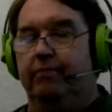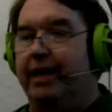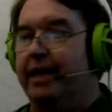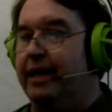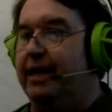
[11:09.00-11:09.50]

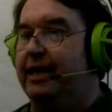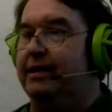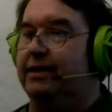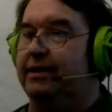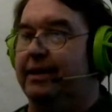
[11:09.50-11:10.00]

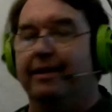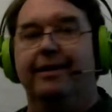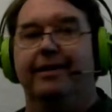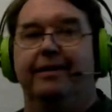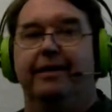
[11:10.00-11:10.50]
he's
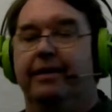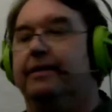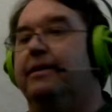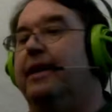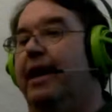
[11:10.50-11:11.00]
denying
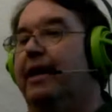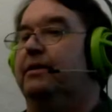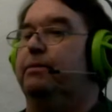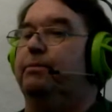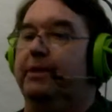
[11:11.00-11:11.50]
that he
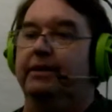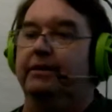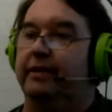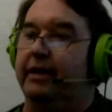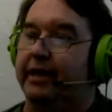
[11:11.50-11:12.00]
has a
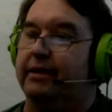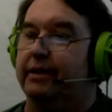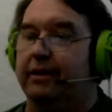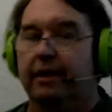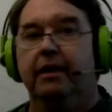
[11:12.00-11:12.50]

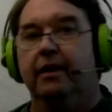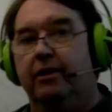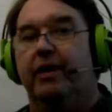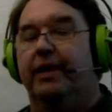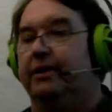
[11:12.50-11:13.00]
blood-related
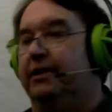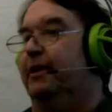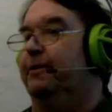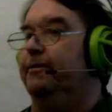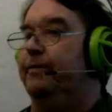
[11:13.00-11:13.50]
grandson.